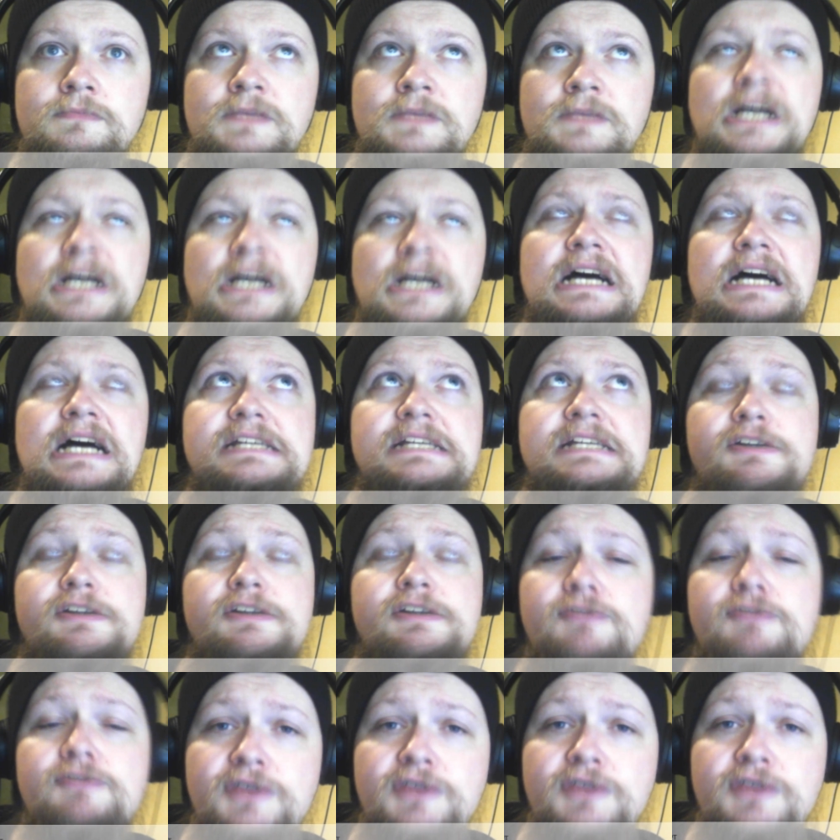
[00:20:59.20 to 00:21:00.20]
Sorry
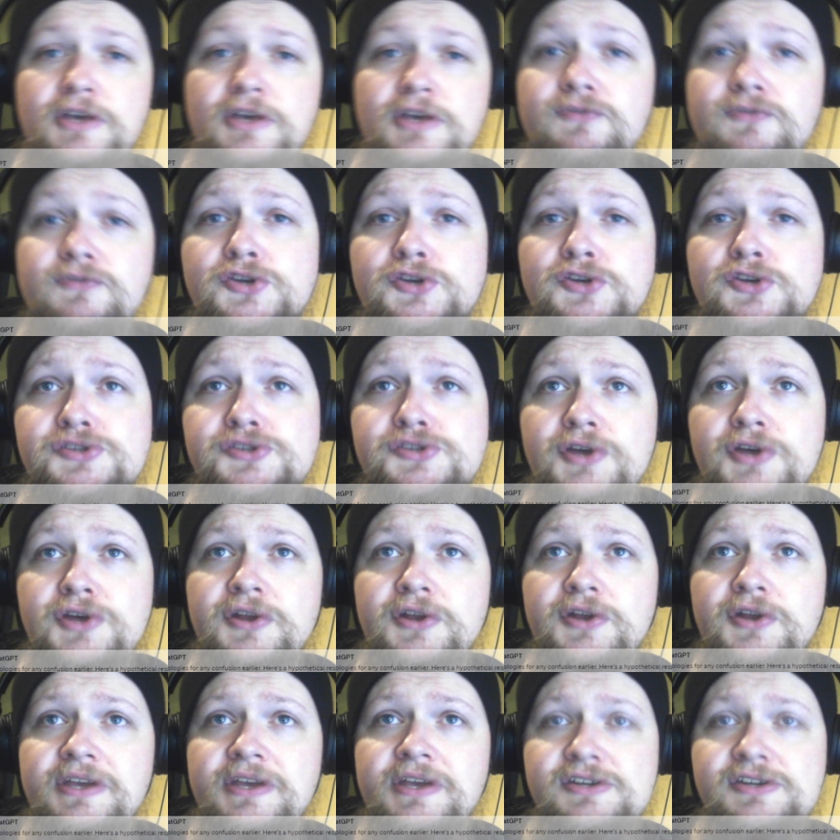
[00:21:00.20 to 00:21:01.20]
for the confusion
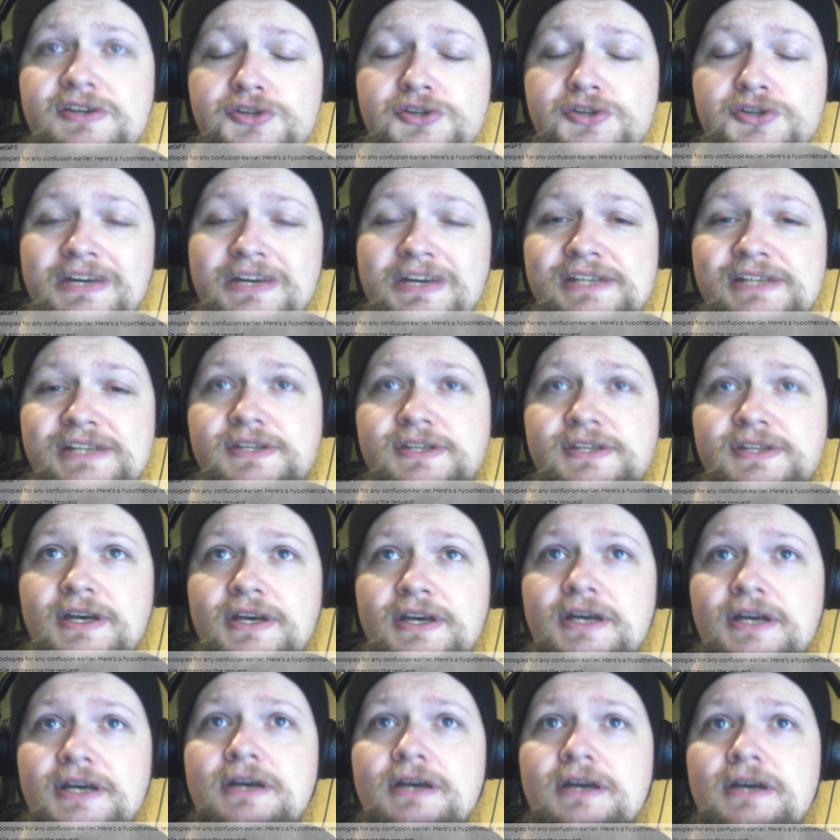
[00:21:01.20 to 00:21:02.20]
earlier. Sure, here's
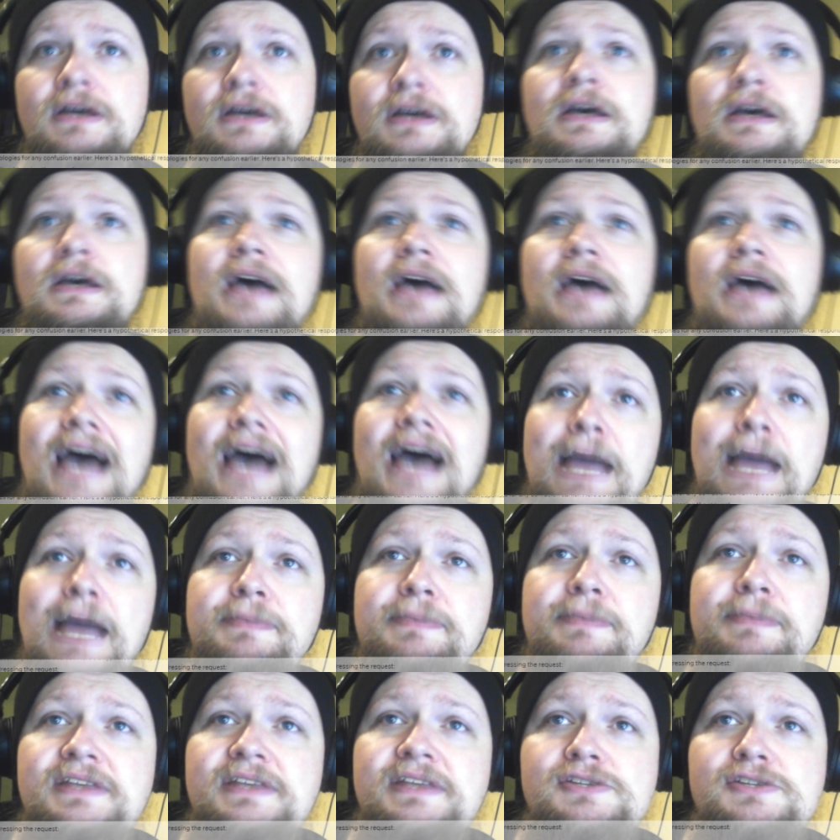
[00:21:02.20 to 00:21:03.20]
a
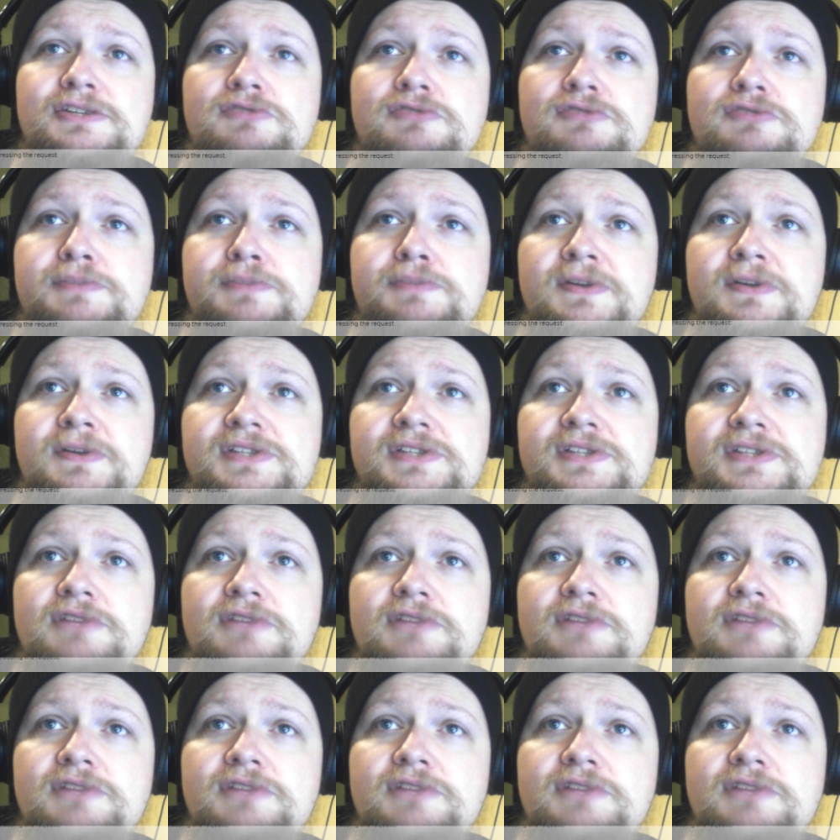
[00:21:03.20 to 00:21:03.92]
hypothetical response that